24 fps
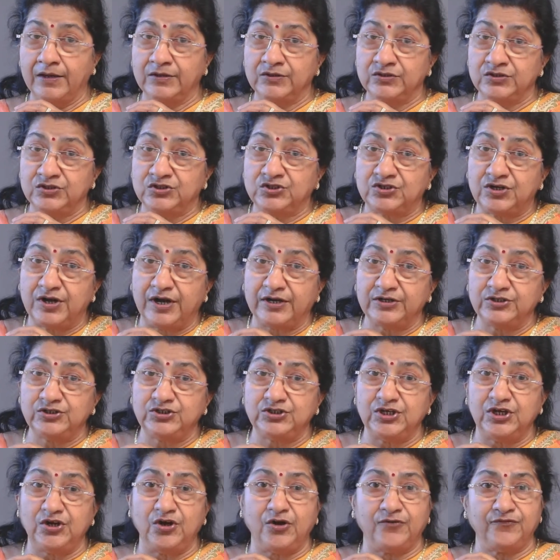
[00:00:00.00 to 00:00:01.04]

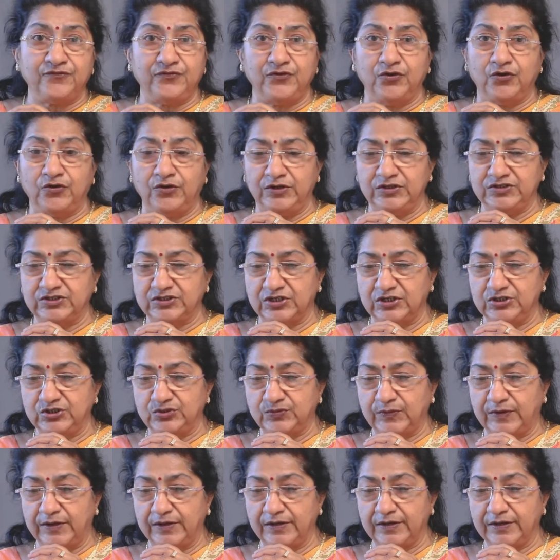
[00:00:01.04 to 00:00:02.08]
structure of your research
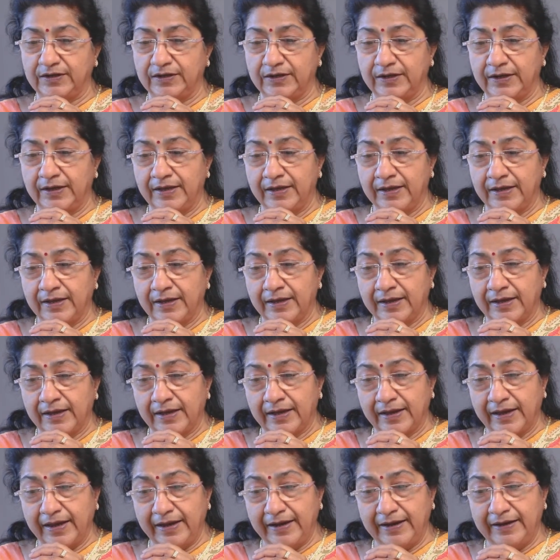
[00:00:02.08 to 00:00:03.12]
work,
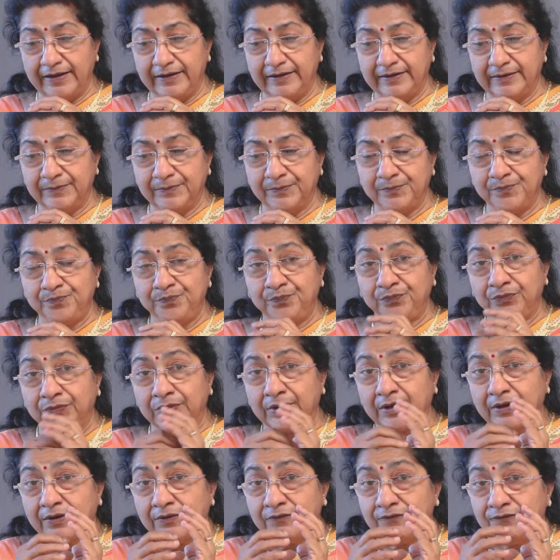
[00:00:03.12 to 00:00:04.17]
and
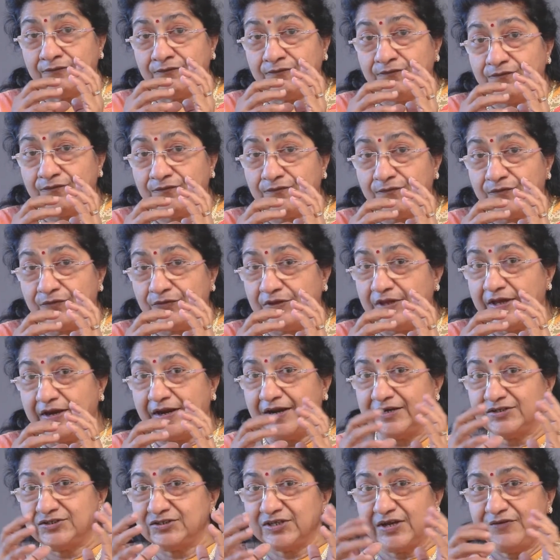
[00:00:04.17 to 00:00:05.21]
there
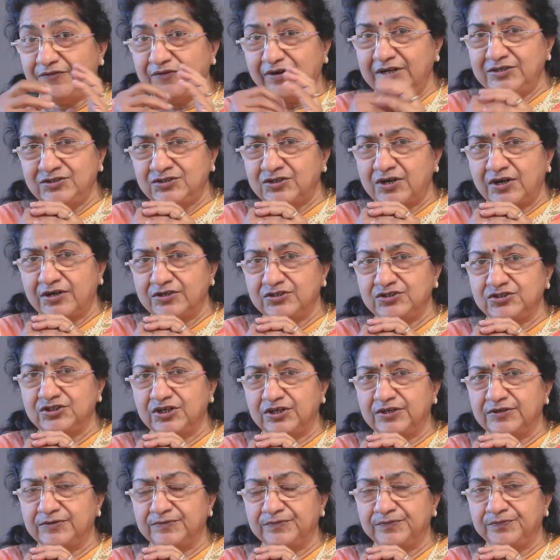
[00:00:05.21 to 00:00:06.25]
are several structure.
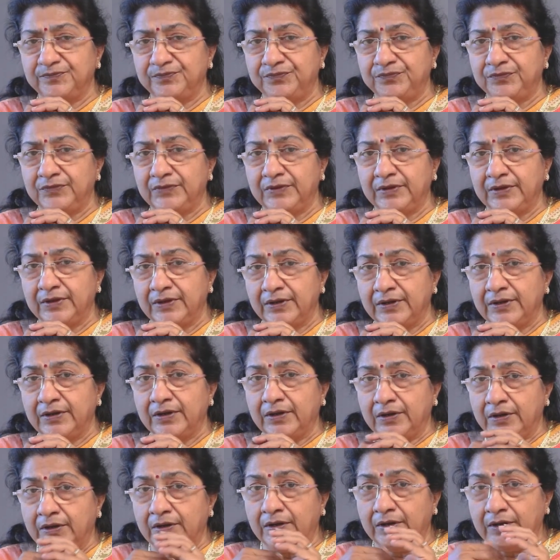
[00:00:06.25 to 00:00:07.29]

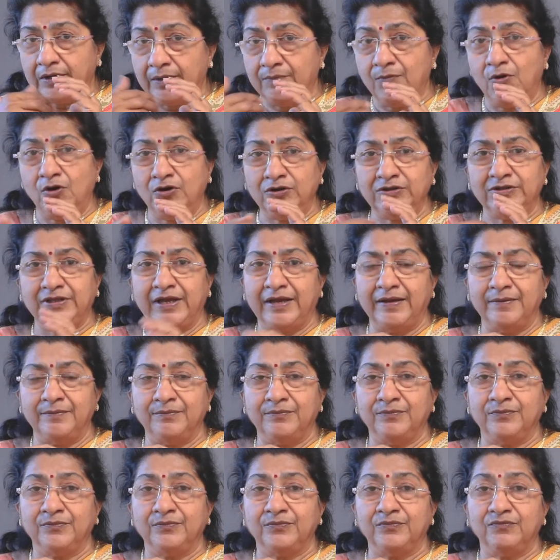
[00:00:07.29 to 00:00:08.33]
Among them,
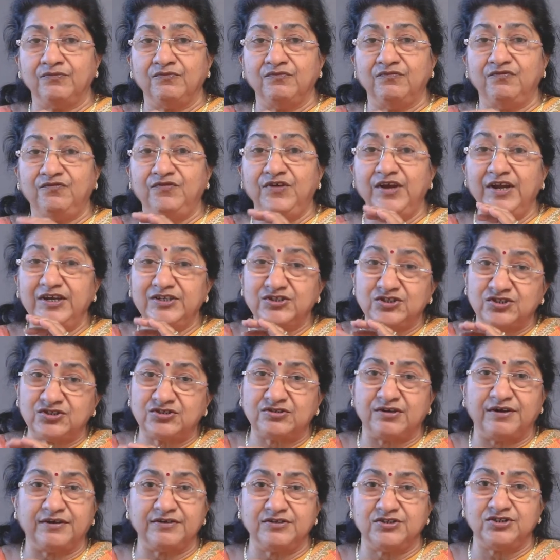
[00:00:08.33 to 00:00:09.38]
which
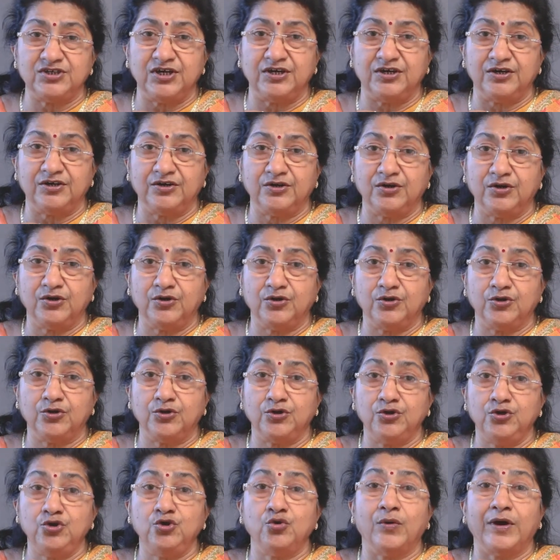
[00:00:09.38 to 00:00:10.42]
structure
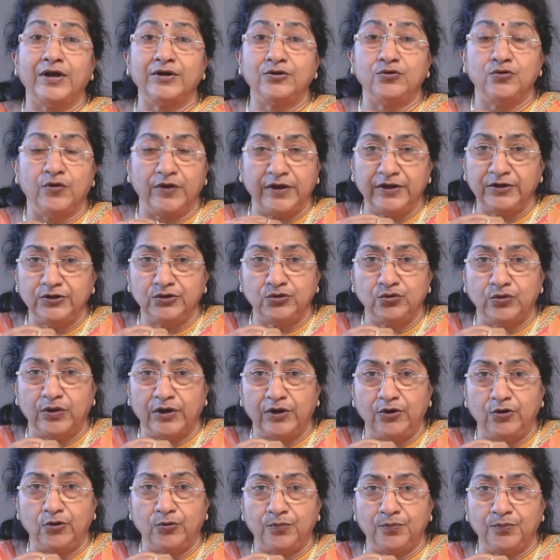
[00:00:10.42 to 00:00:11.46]
you are going to
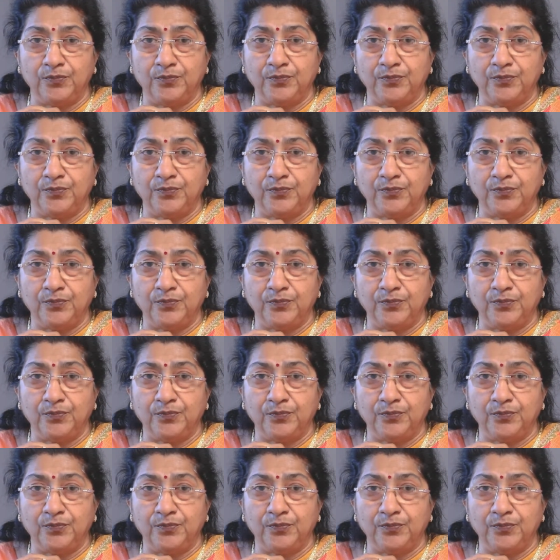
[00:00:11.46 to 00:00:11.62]
adopt.